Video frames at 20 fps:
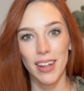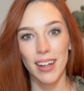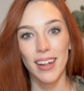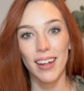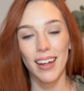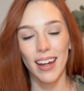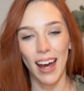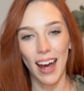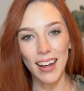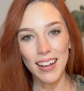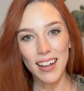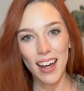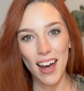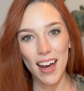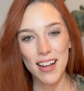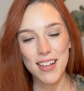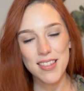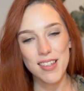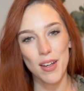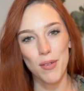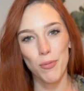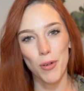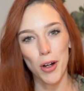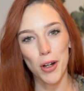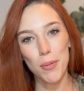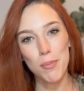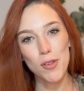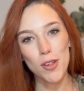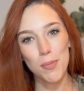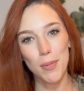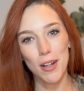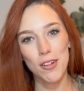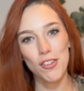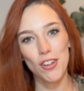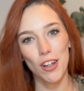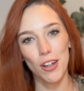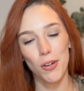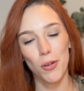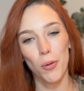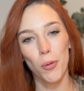Hi guys, and welcome to my
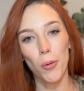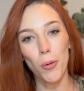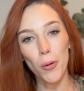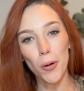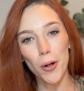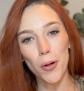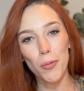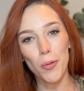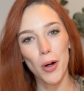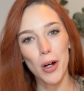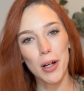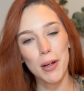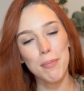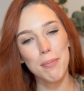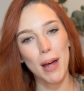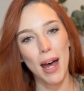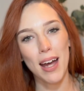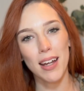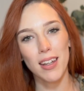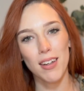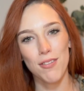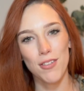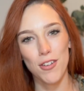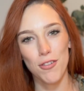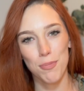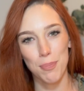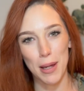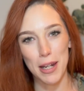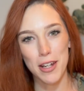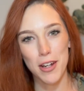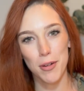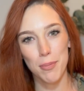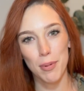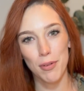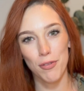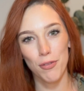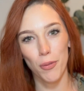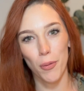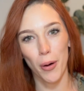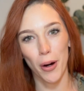channel, or welcome back if you've been here
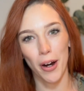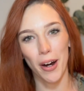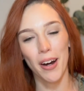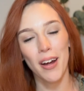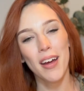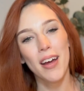before.